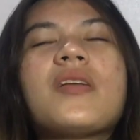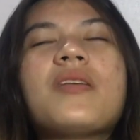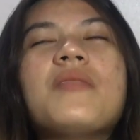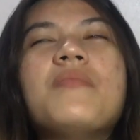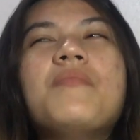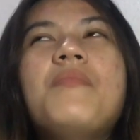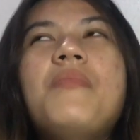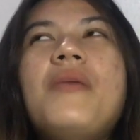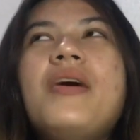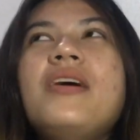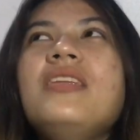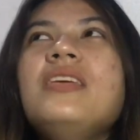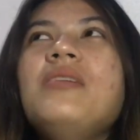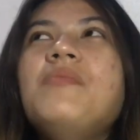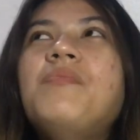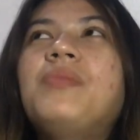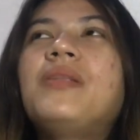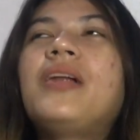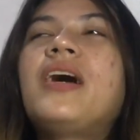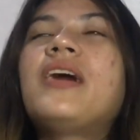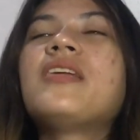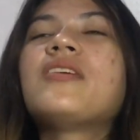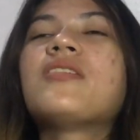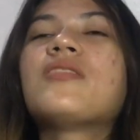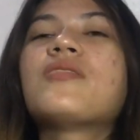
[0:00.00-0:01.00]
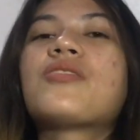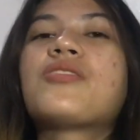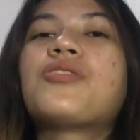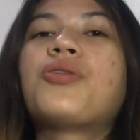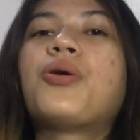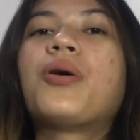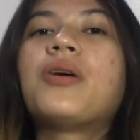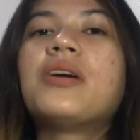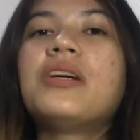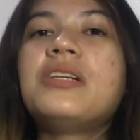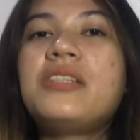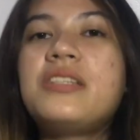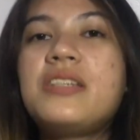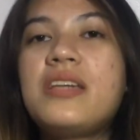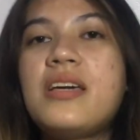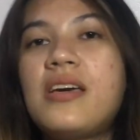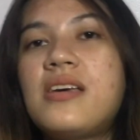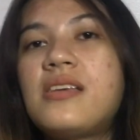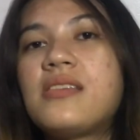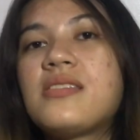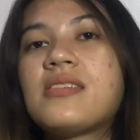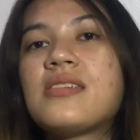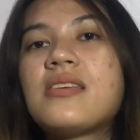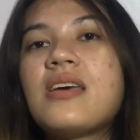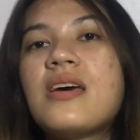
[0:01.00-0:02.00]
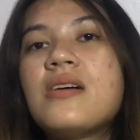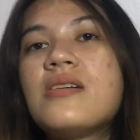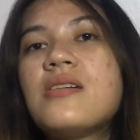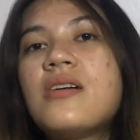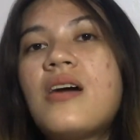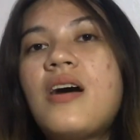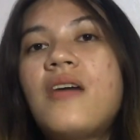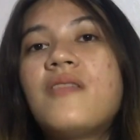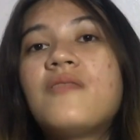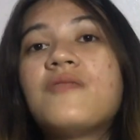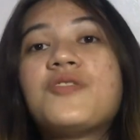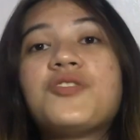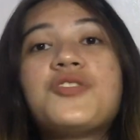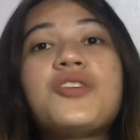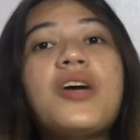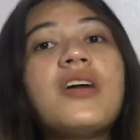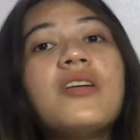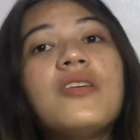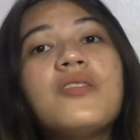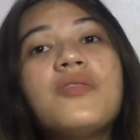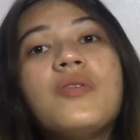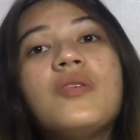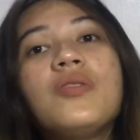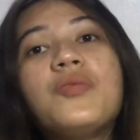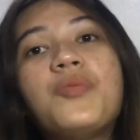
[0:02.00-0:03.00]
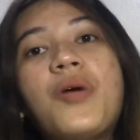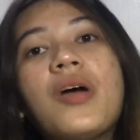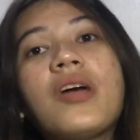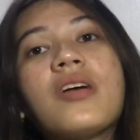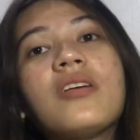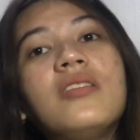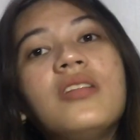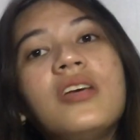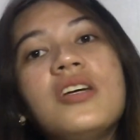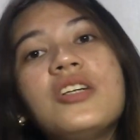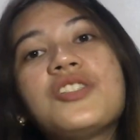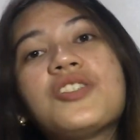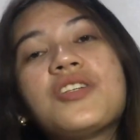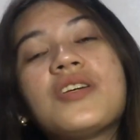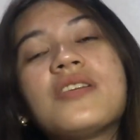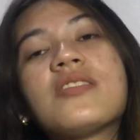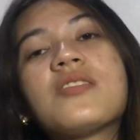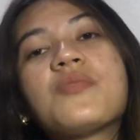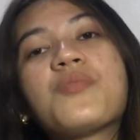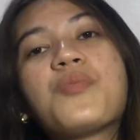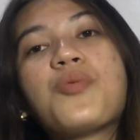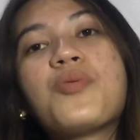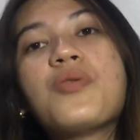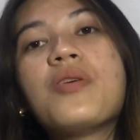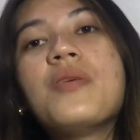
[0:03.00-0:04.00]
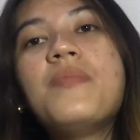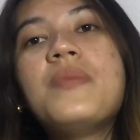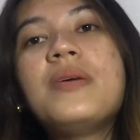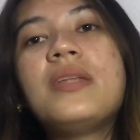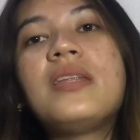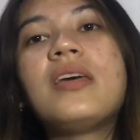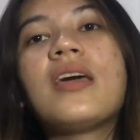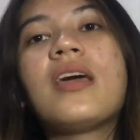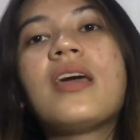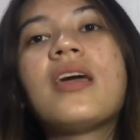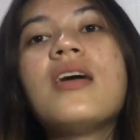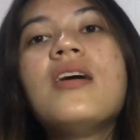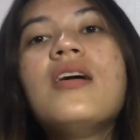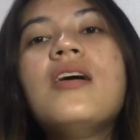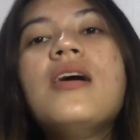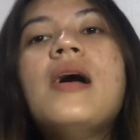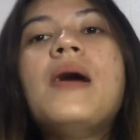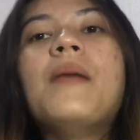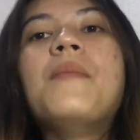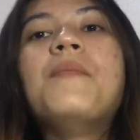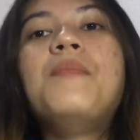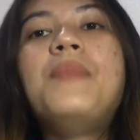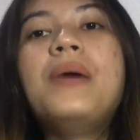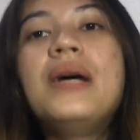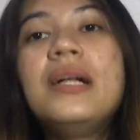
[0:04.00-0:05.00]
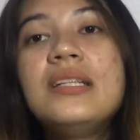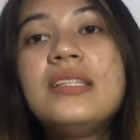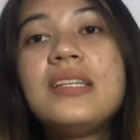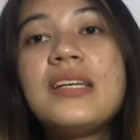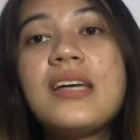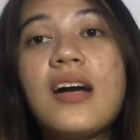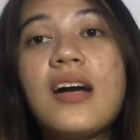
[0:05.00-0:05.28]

Many planning authorities have general regulations prohibiting building